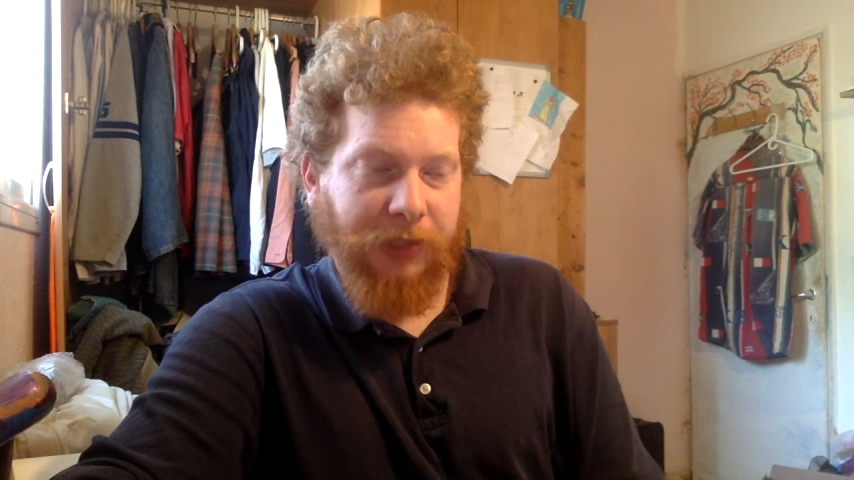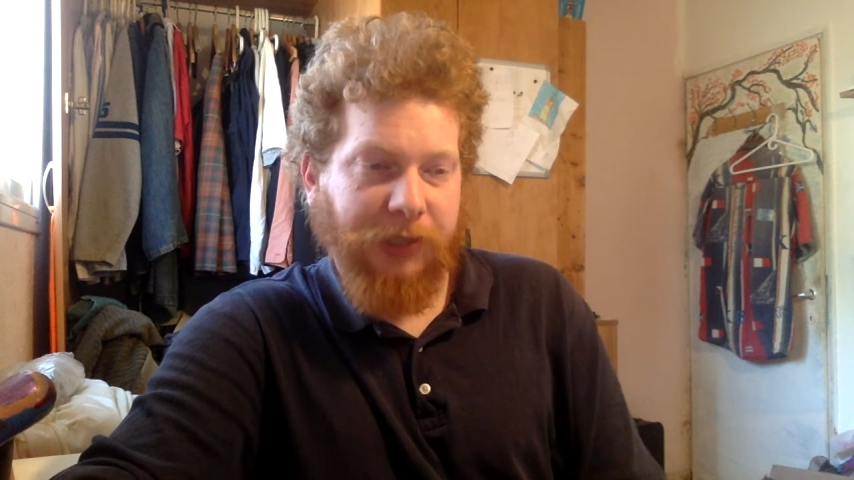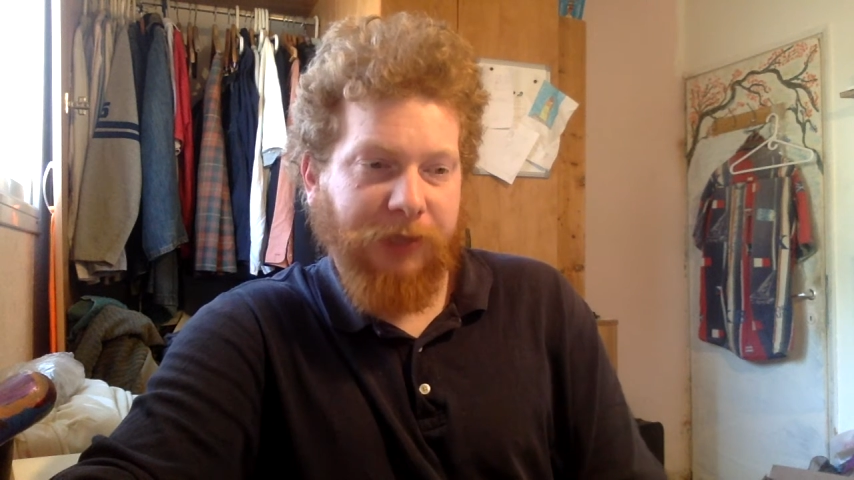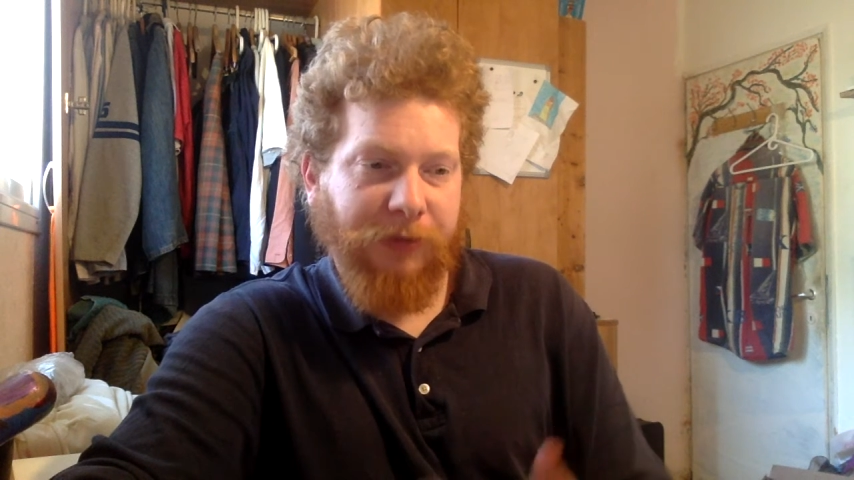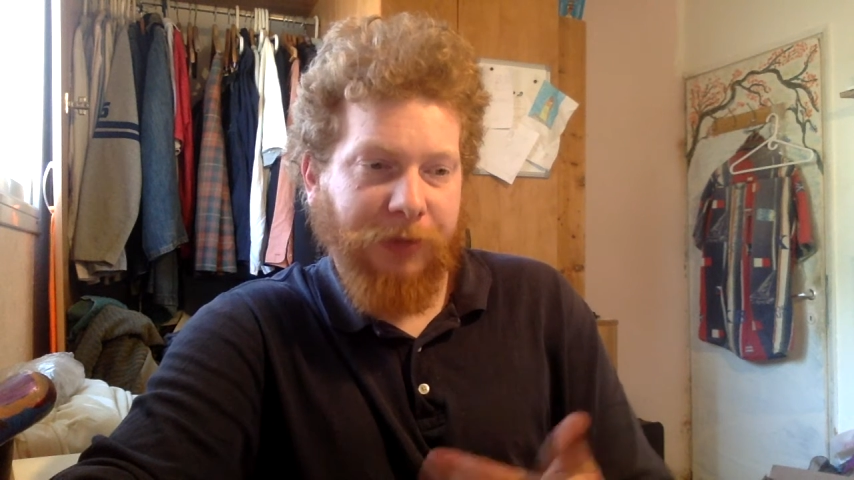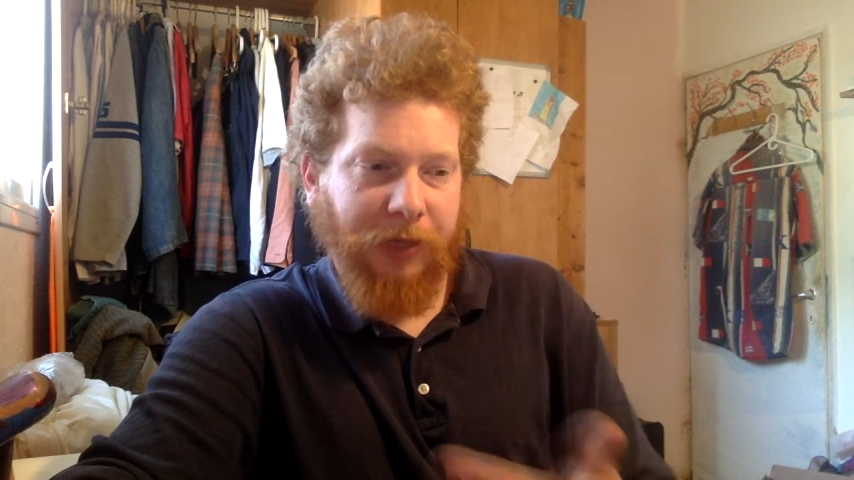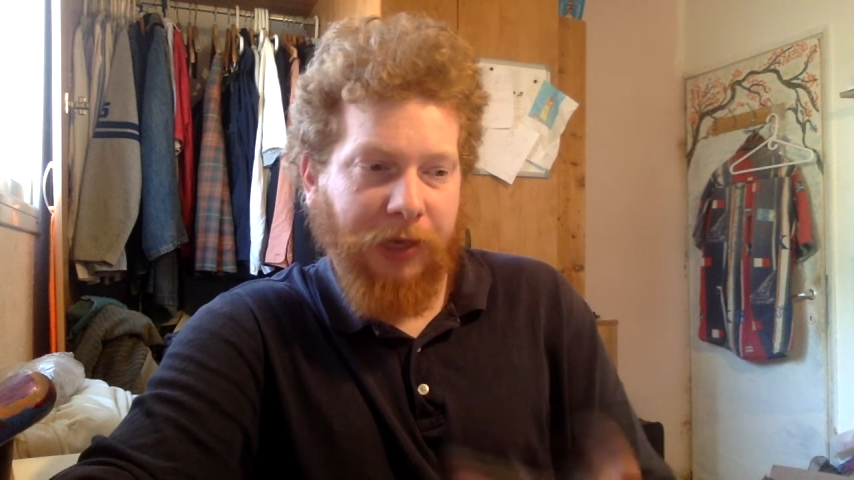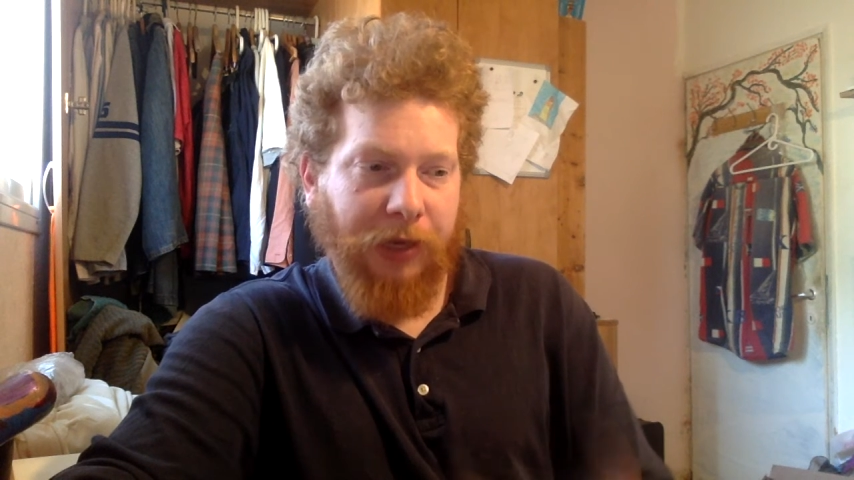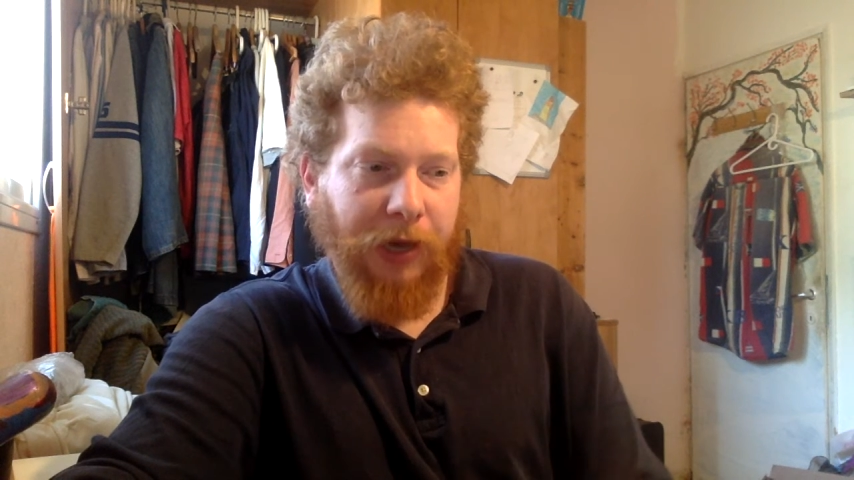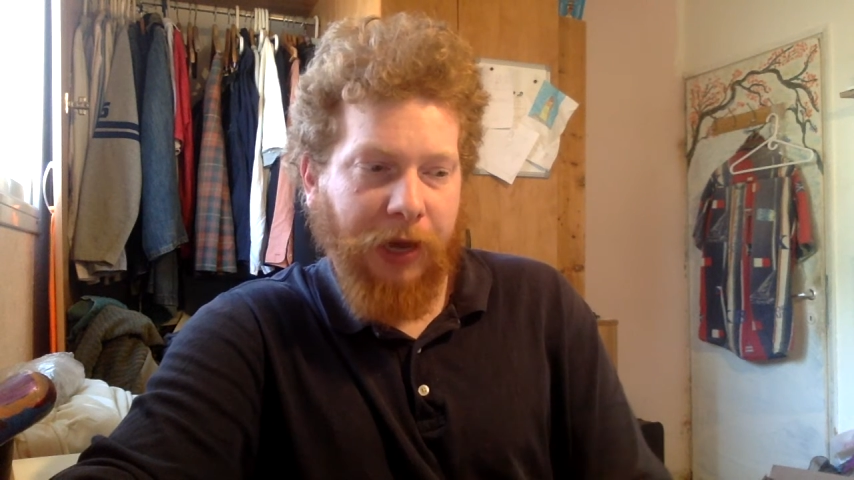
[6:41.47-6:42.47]
It gives them
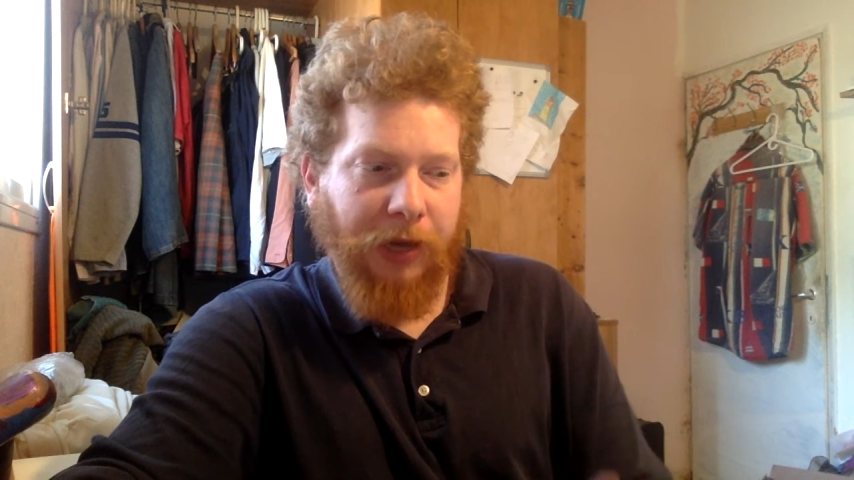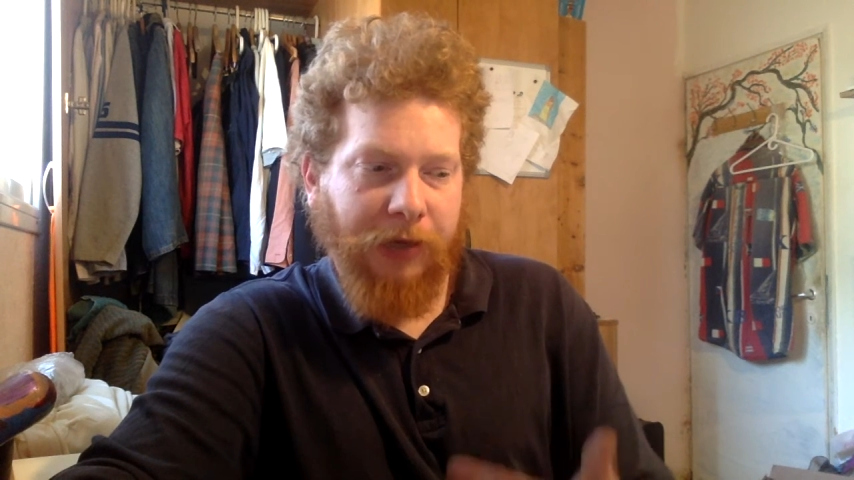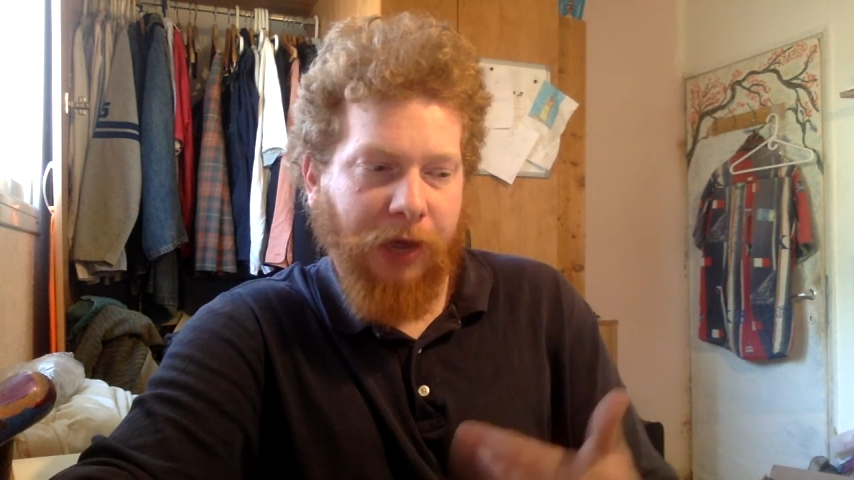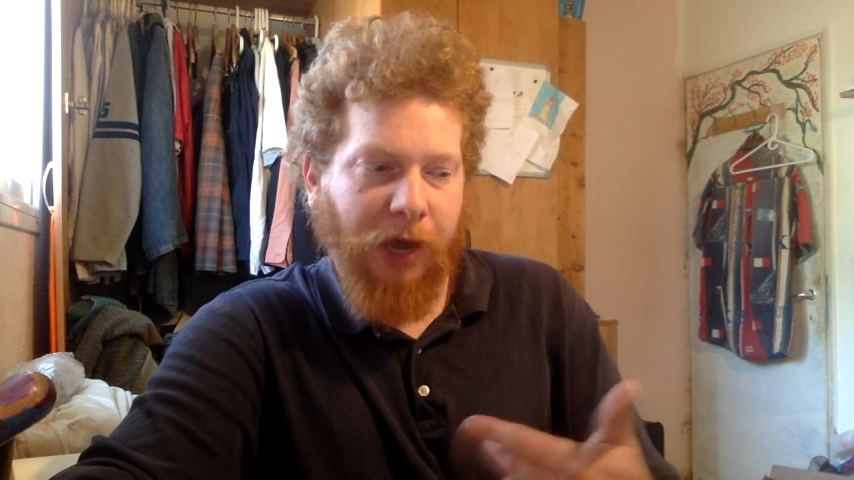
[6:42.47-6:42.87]
an